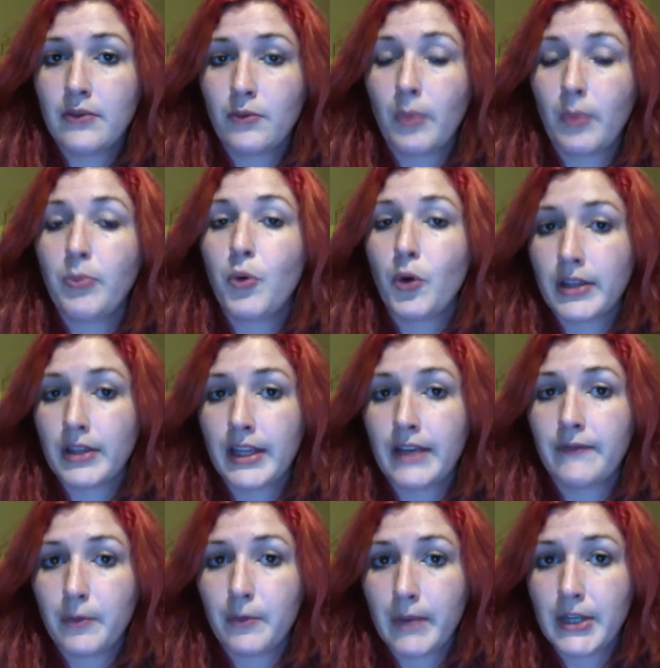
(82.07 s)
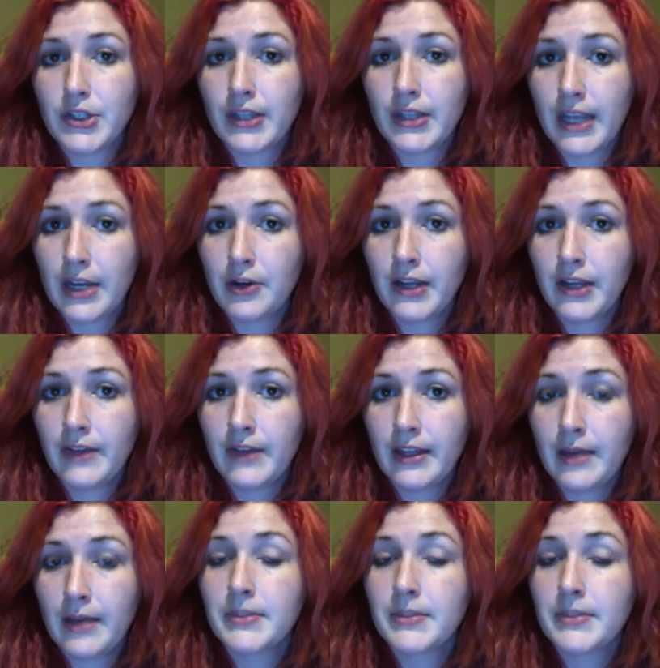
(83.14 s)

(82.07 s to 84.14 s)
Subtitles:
report the information that you're giving them.